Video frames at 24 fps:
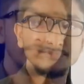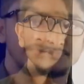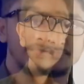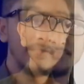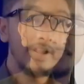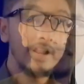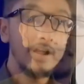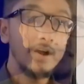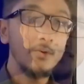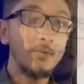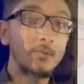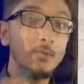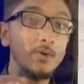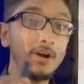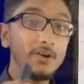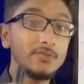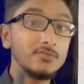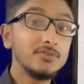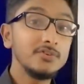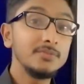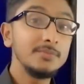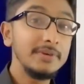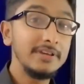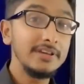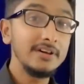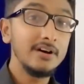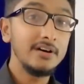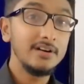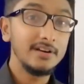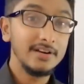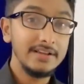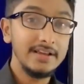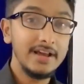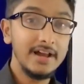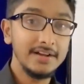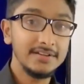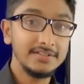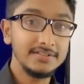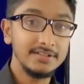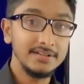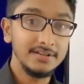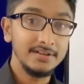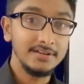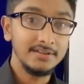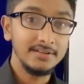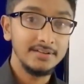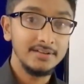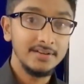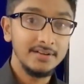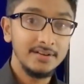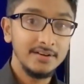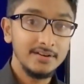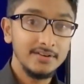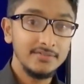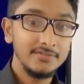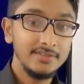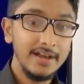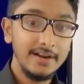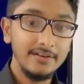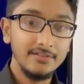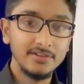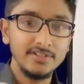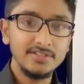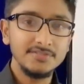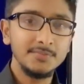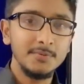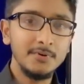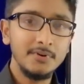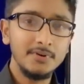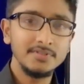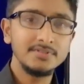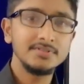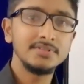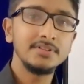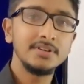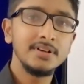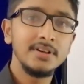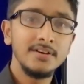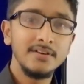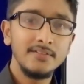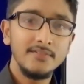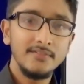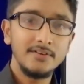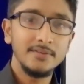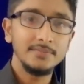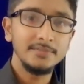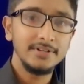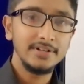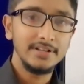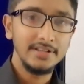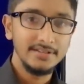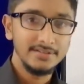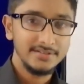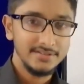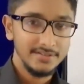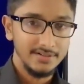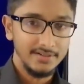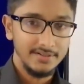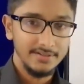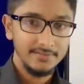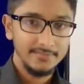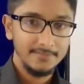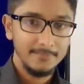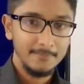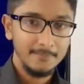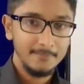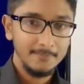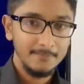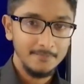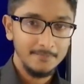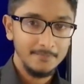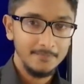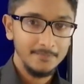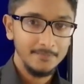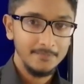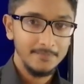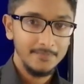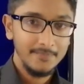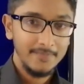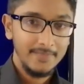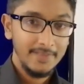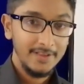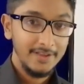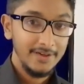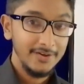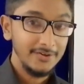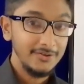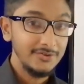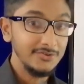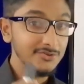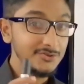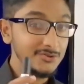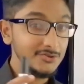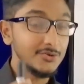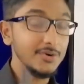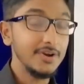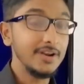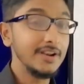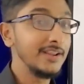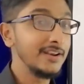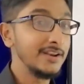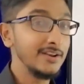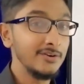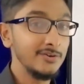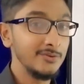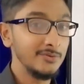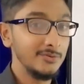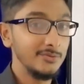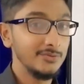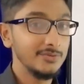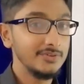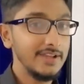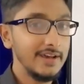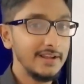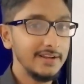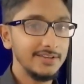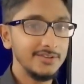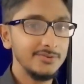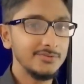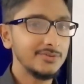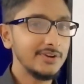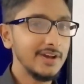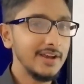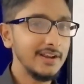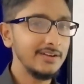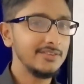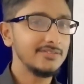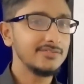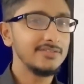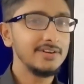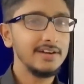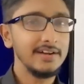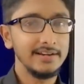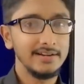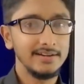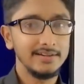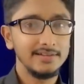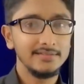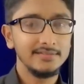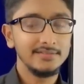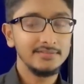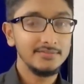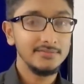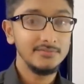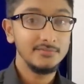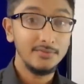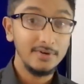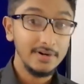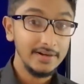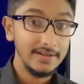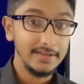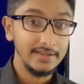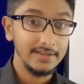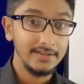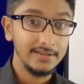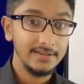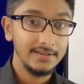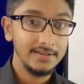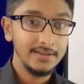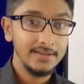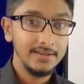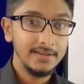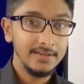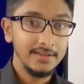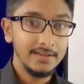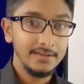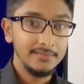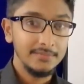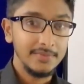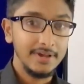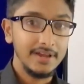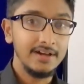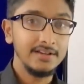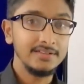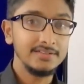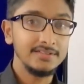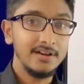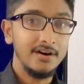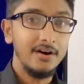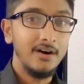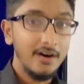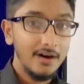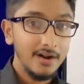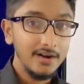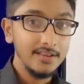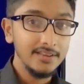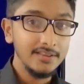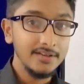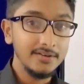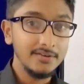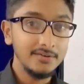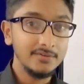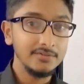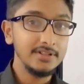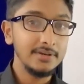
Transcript: Now, what would be your reaction to that response from the teacher? You surely know that you cannot write. Why? Because although